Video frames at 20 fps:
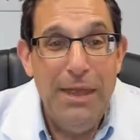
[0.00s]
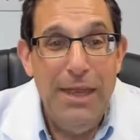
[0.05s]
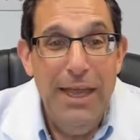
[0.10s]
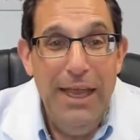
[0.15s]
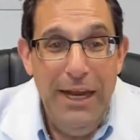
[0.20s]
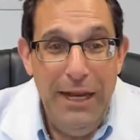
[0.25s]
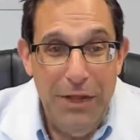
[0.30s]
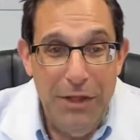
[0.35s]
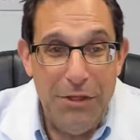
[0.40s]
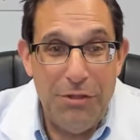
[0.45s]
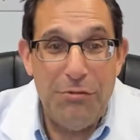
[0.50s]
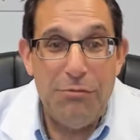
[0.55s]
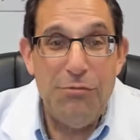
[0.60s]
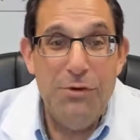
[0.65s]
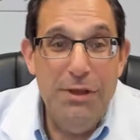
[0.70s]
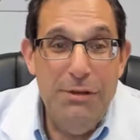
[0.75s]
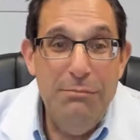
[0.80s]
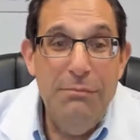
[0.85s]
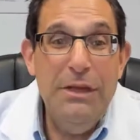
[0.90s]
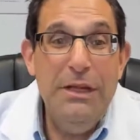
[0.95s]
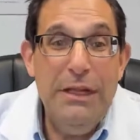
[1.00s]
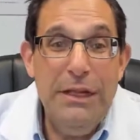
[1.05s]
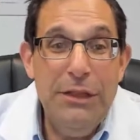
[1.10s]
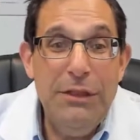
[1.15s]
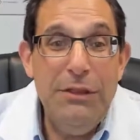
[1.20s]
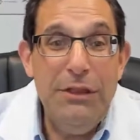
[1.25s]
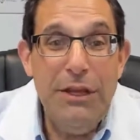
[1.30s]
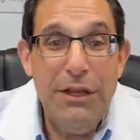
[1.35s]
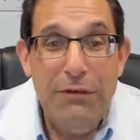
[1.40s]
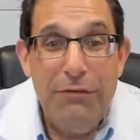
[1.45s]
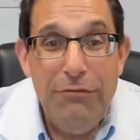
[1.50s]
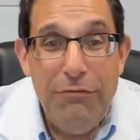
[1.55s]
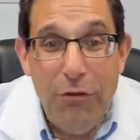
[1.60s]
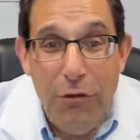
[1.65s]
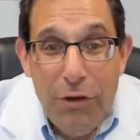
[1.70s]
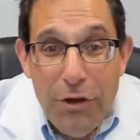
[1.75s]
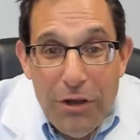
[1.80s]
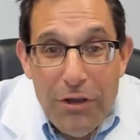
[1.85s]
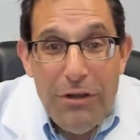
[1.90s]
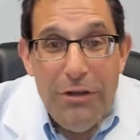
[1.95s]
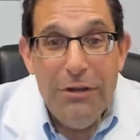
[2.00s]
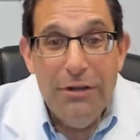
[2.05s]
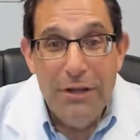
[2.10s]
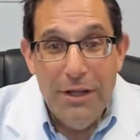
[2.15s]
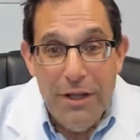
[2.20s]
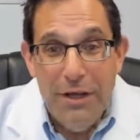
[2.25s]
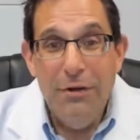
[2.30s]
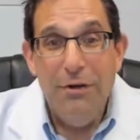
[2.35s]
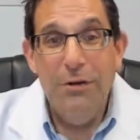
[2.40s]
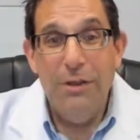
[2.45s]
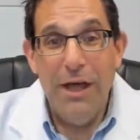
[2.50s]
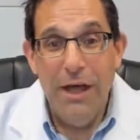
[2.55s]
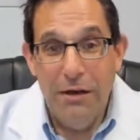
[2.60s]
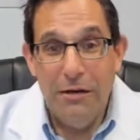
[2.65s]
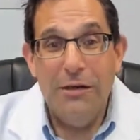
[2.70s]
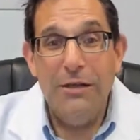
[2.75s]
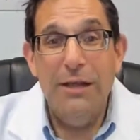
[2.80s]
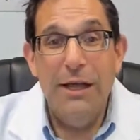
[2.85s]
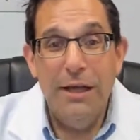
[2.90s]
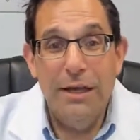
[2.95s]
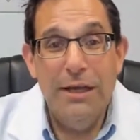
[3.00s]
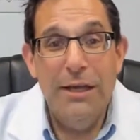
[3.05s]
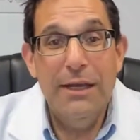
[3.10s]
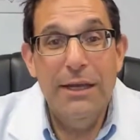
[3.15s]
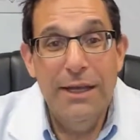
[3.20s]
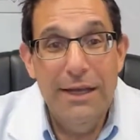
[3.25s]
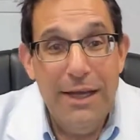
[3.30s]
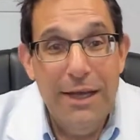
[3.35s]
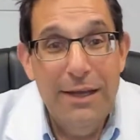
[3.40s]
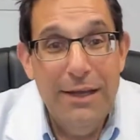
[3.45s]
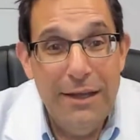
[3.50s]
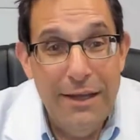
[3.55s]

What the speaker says: in a 3 mil thick foil without clogging